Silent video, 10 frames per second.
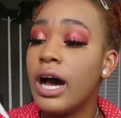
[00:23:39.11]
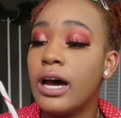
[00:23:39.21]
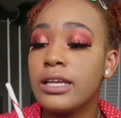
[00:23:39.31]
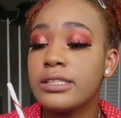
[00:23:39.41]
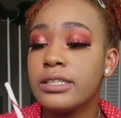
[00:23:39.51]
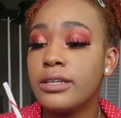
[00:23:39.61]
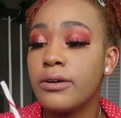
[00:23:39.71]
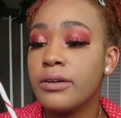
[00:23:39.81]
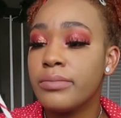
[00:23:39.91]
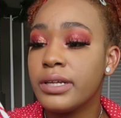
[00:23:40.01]
Honestly,
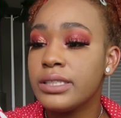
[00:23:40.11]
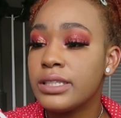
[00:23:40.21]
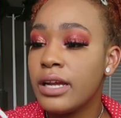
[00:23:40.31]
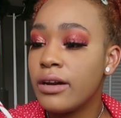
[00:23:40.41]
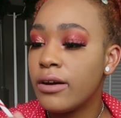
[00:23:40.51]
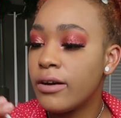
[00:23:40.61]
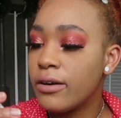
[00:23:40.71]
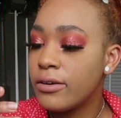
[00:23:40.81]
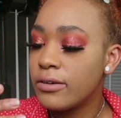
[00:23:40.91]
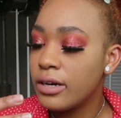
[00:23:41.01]
no complaints at
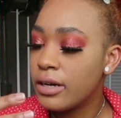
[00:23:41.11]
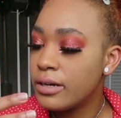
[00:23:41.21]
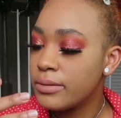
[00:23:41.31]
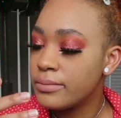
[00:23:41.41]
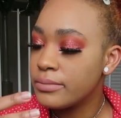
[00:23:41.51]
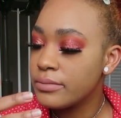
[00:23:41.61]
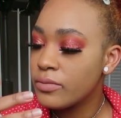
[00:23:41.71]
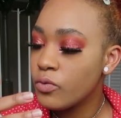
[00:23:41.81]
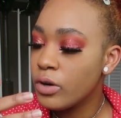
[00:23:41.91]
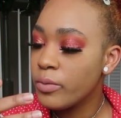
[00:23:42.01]
all. Um,
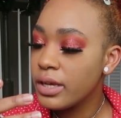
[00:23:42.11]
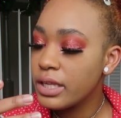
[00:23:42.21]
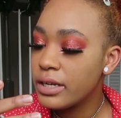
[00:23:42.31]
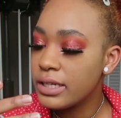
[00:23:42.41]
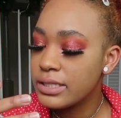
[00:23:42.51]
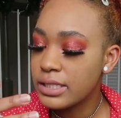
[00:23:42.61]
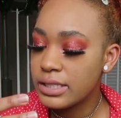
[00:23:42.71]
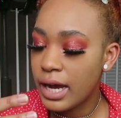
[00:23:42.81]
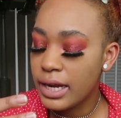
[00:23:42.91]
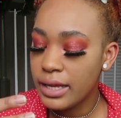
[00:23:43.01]
well, really, there is a
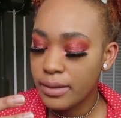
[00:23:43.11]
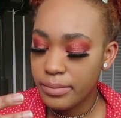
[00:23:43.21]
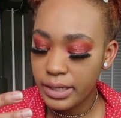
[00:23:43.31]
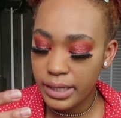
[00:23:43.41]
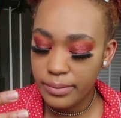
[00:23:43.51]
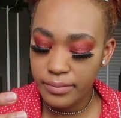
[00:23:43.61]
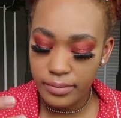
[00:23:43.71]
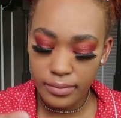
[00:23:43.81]
tiny complaint.